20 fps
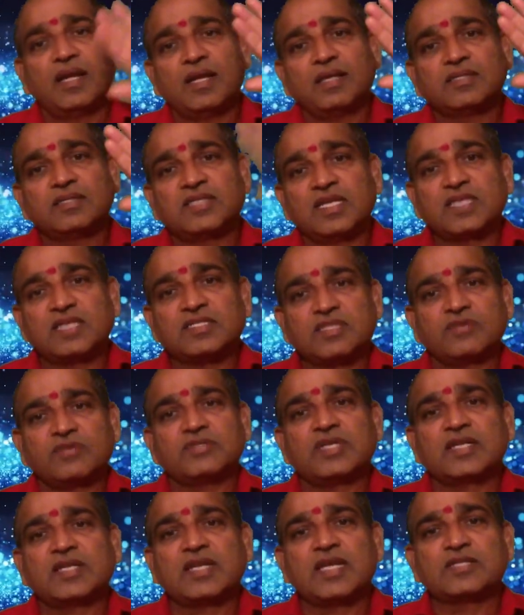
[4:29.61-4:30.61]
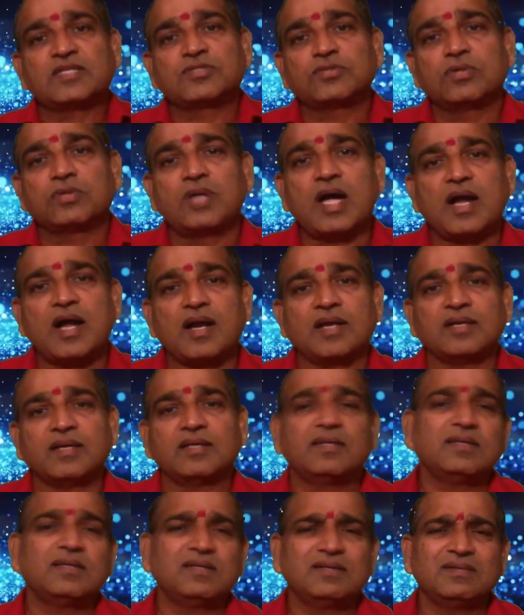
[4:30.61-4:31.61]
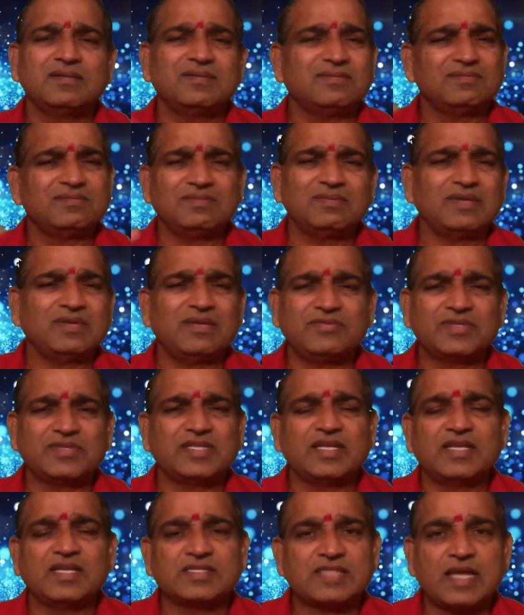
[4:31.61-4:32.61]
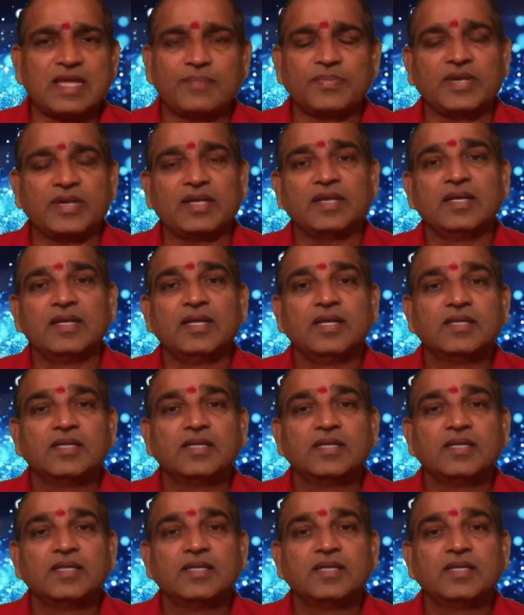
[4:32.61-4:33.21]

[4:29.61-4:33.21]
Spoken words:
And Sri Krishna was attached to God. And everything has happened.